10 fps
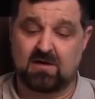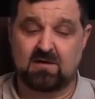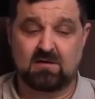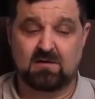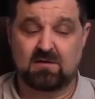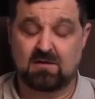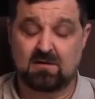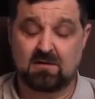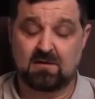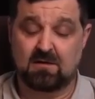it.
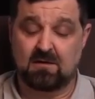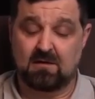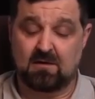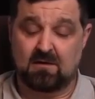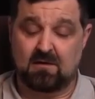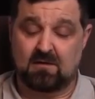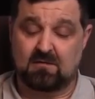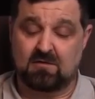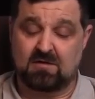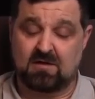
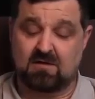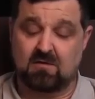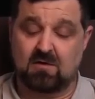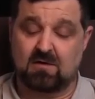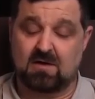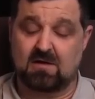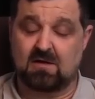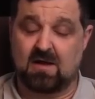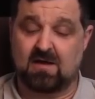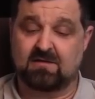You can take the online
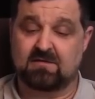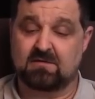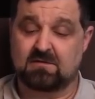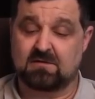class.